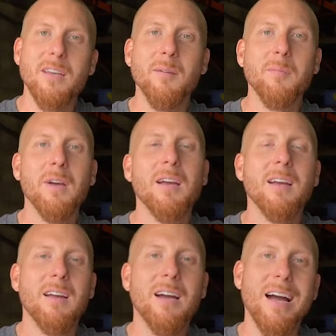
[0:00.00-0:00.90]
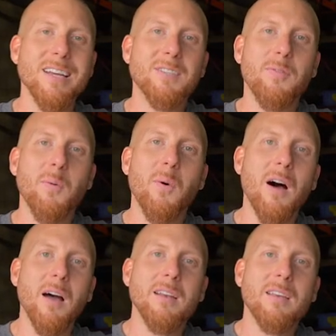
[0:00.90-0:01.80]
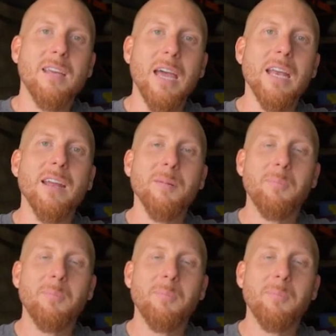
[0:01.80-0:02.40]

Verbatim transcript: team, Kaius, Fawad, Ken, and